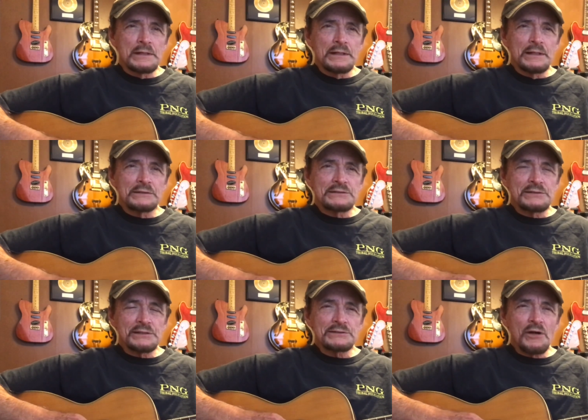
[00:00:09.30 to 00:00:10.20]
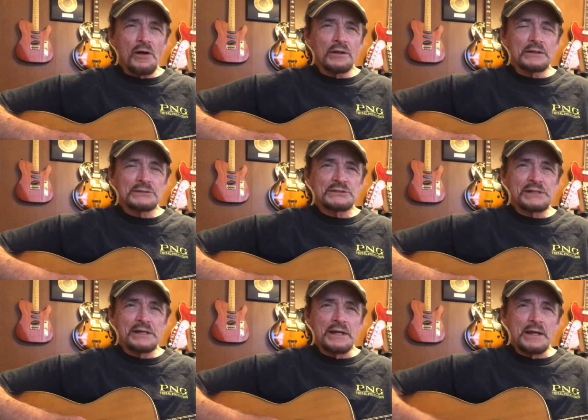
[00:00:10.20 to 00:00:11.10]
it's just called a
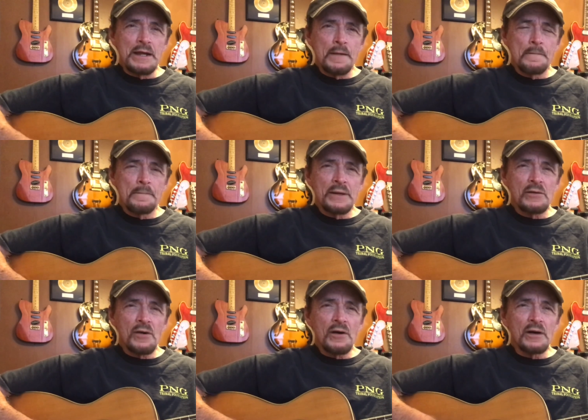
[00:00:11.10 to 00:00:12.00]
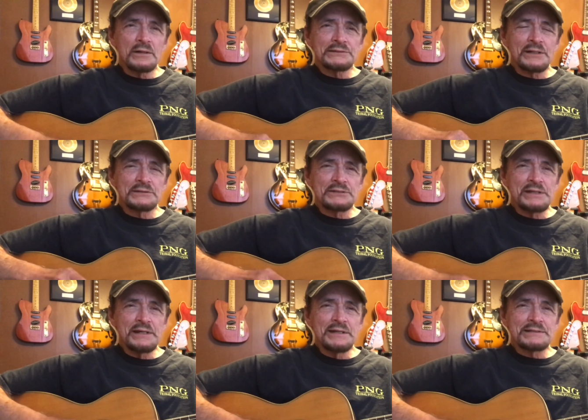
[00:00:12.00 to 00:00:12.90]
G because a
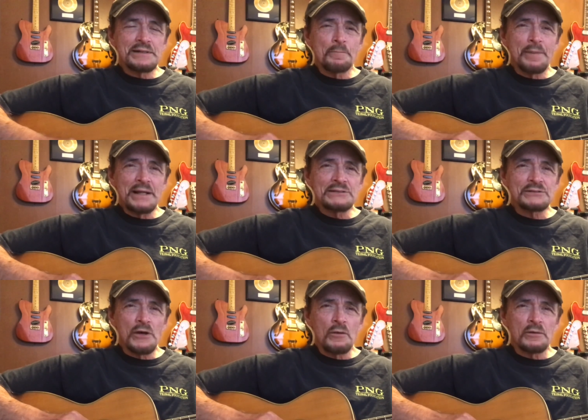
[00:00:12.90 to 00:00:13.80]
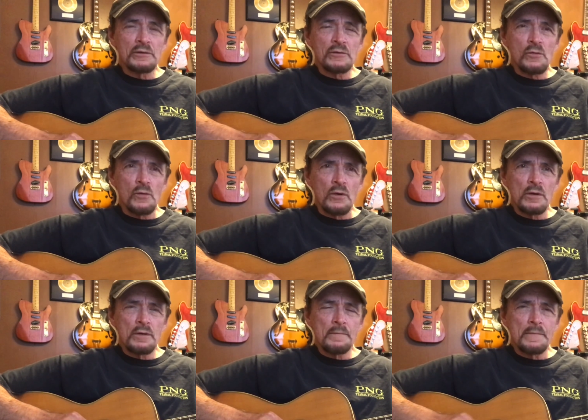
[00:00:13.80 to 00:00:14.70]
G is the bass note of the
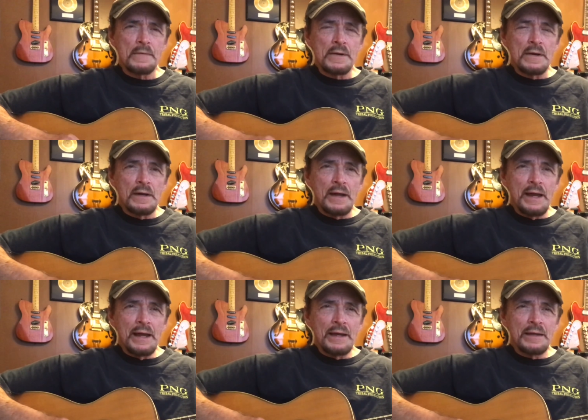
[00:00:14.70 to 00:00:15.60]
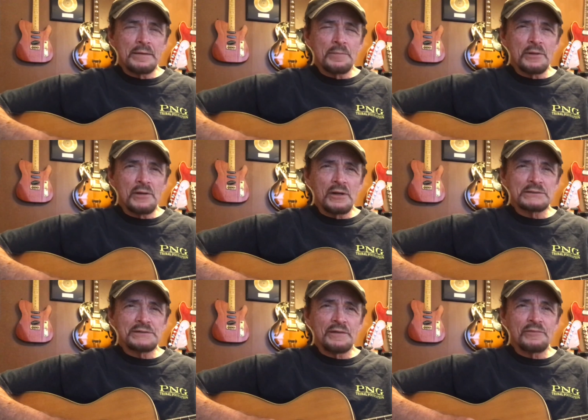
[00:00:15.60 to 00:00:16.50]
chord and
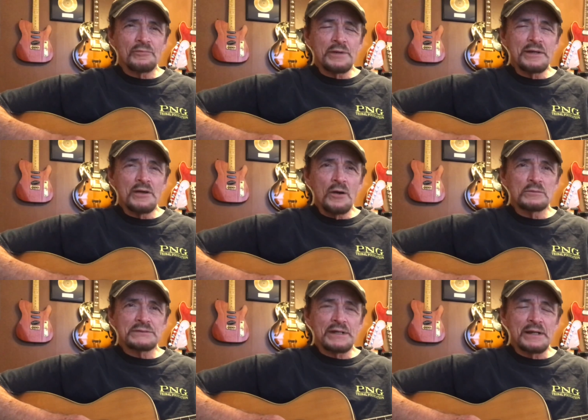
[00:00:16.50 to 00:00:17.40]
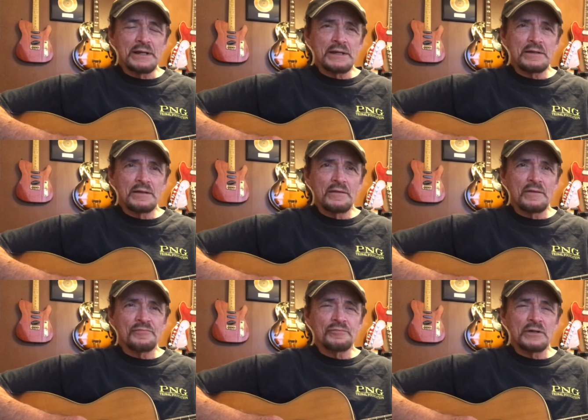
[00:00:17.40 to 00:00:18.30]
because the three notes in it,
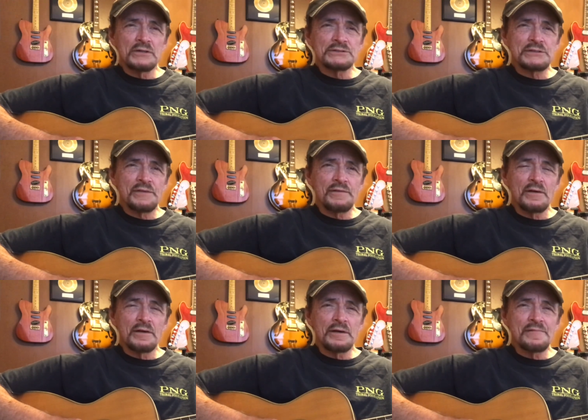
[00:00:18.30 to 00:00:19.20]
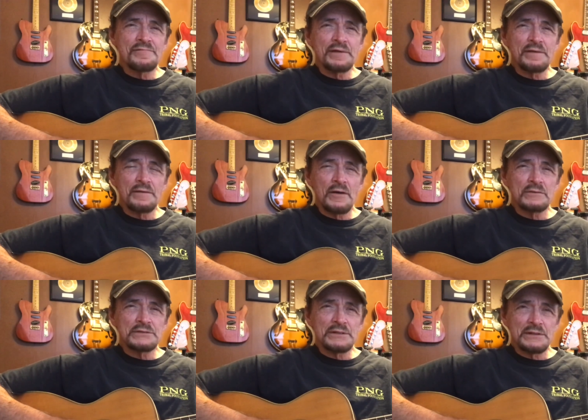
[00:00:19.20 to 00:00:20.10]
the first, third, and fifth
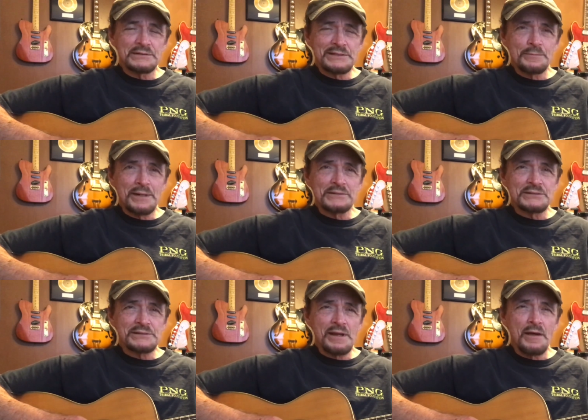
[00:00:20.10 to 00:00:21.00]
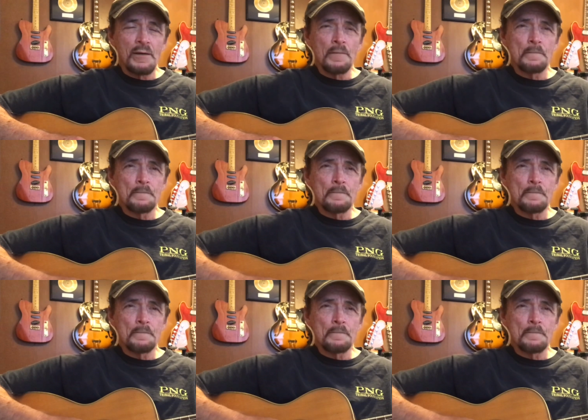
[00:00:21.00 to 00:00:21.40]
notes of the G major scale,